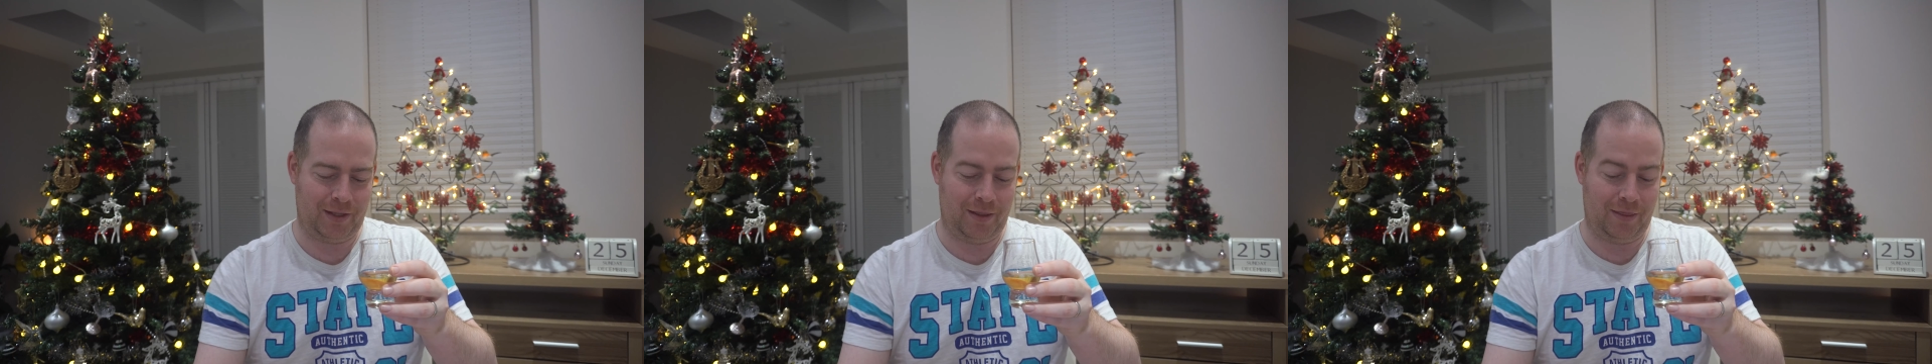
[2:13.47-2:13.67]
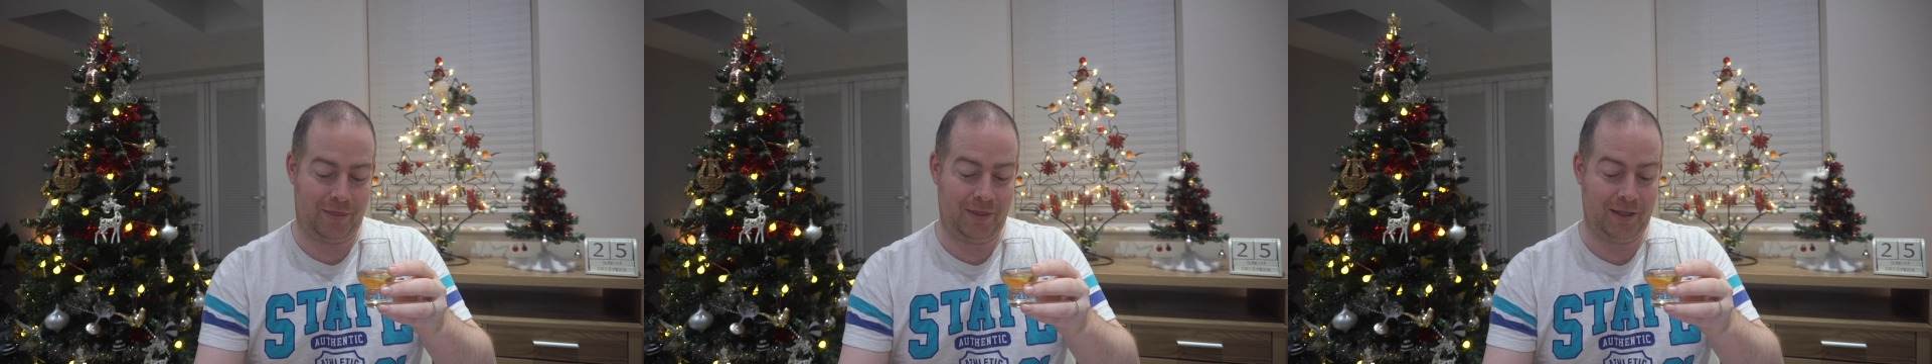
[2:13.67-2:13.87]

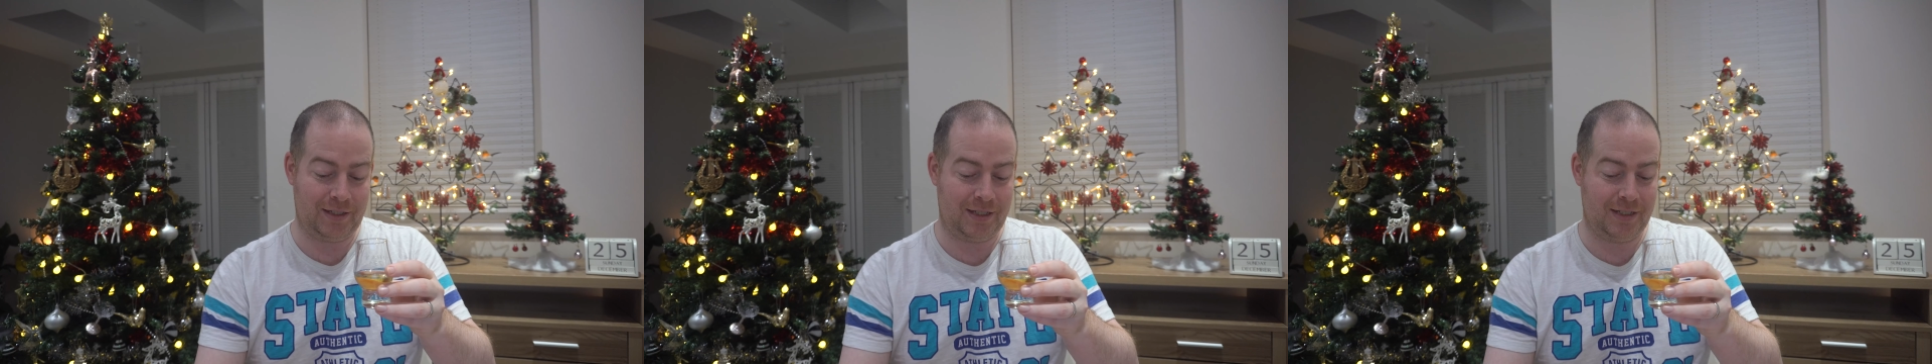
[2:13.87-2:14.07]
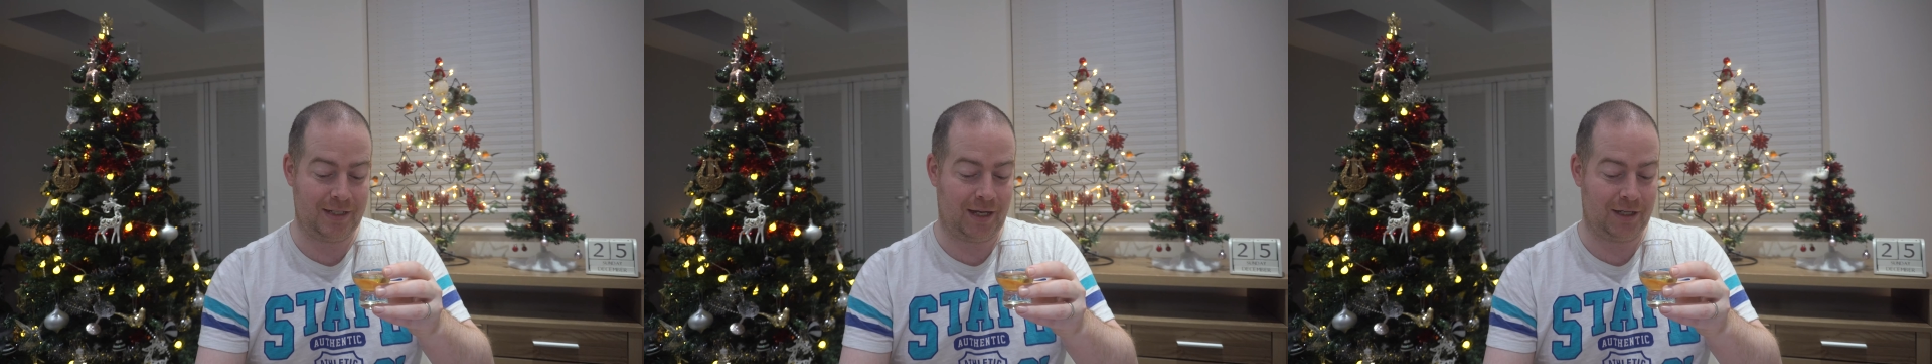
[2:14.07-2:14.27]

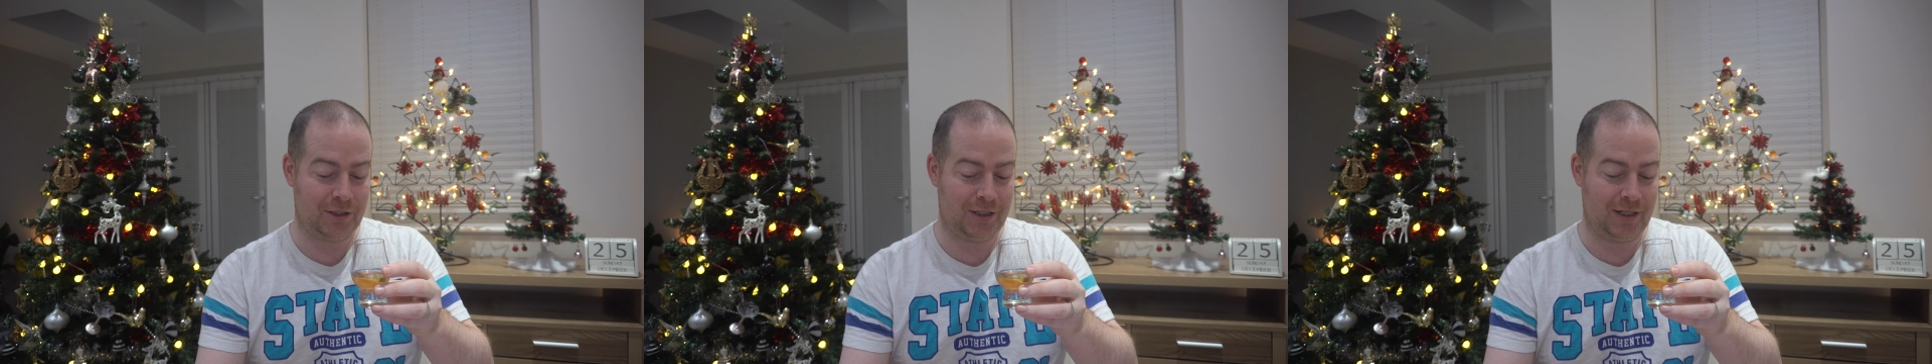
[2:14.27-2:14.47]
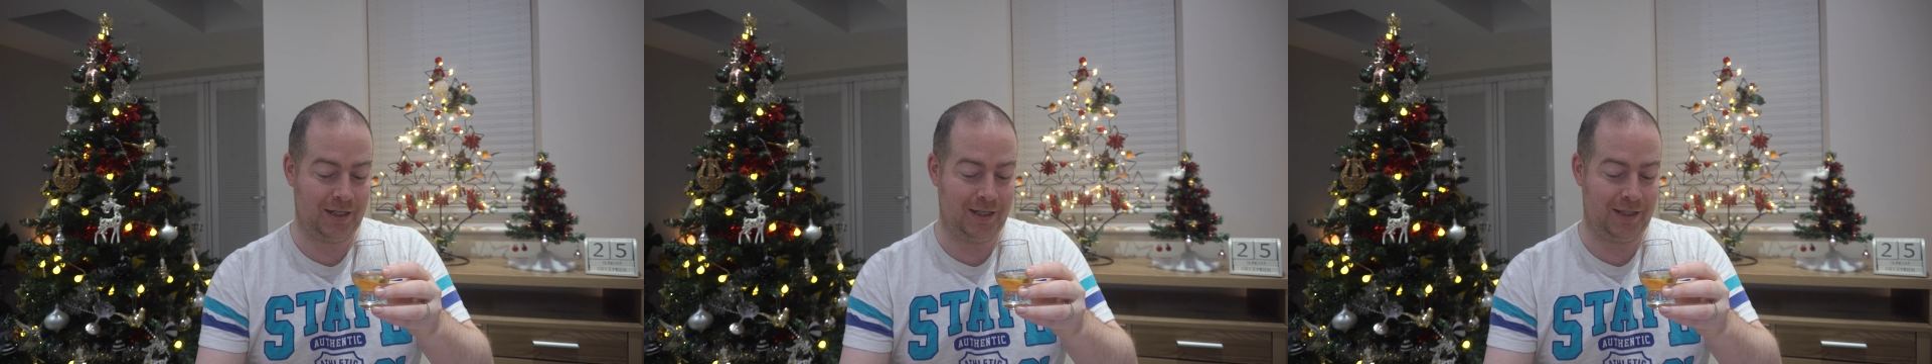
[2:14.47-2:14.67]
This is
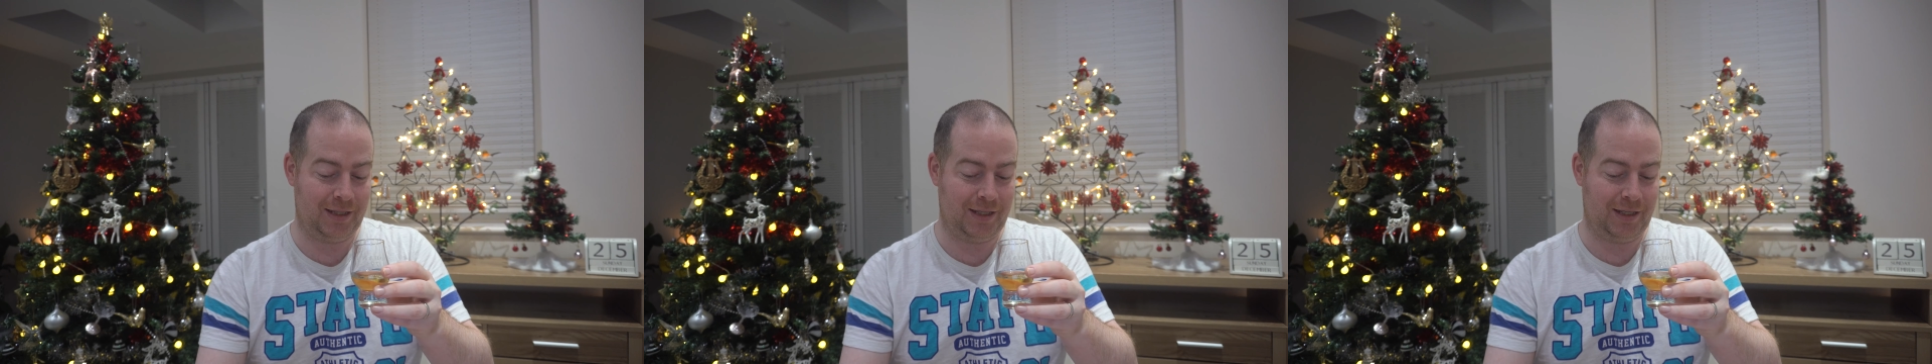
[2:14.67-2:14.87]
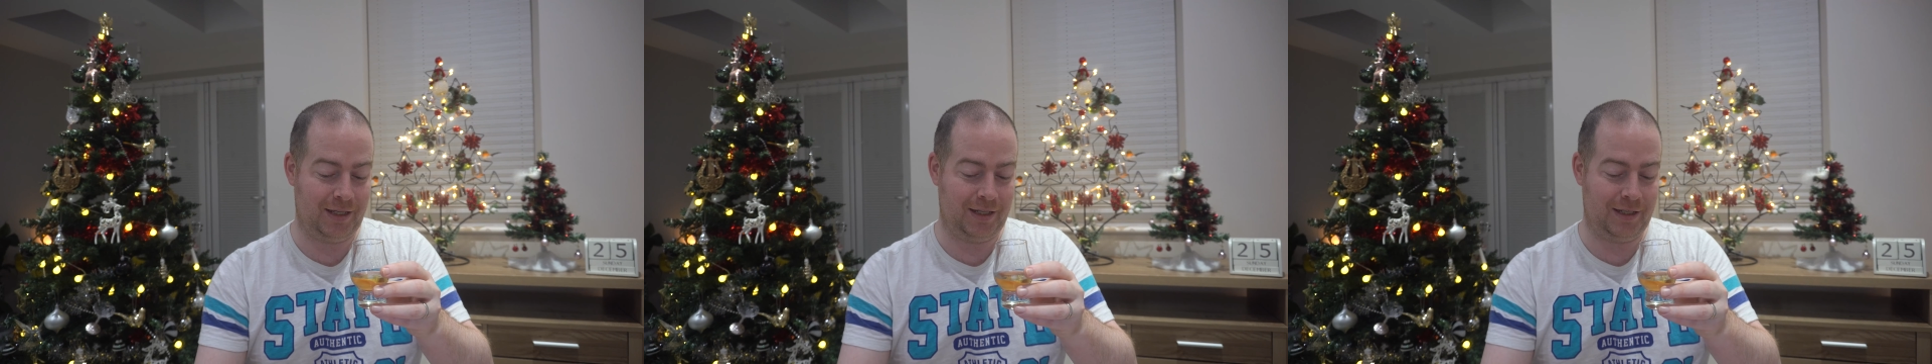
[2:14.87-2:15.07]
actually
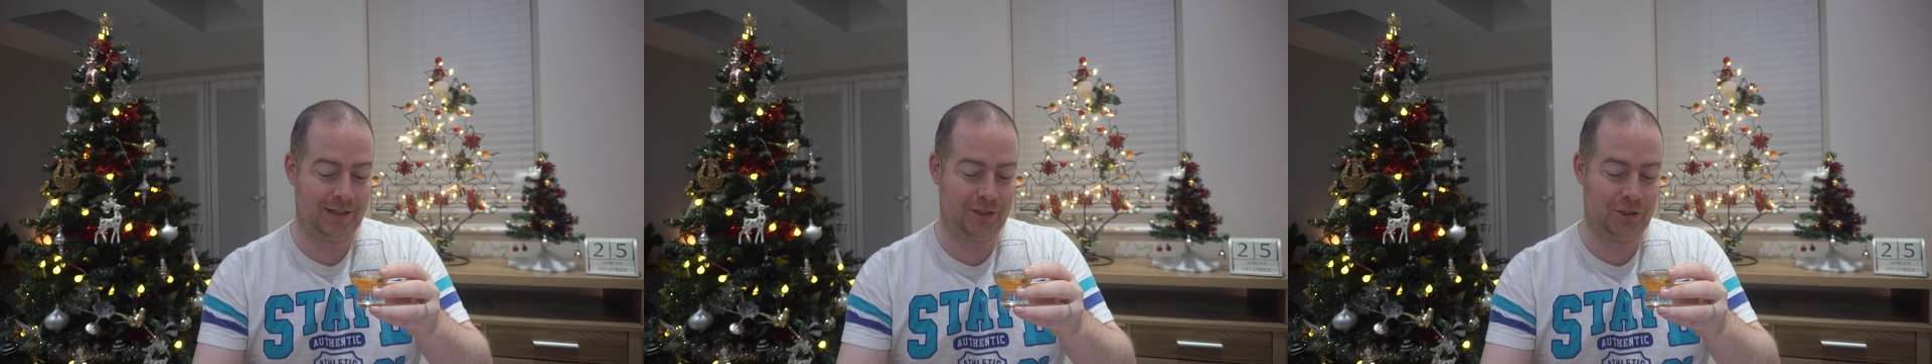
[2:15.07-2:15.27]
the